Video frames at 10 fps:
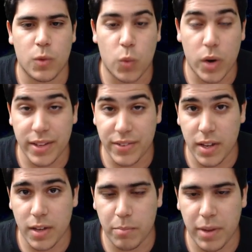what is
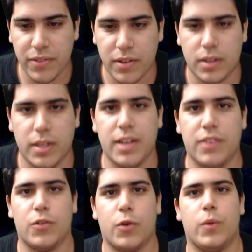it basically is
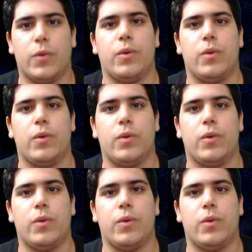you're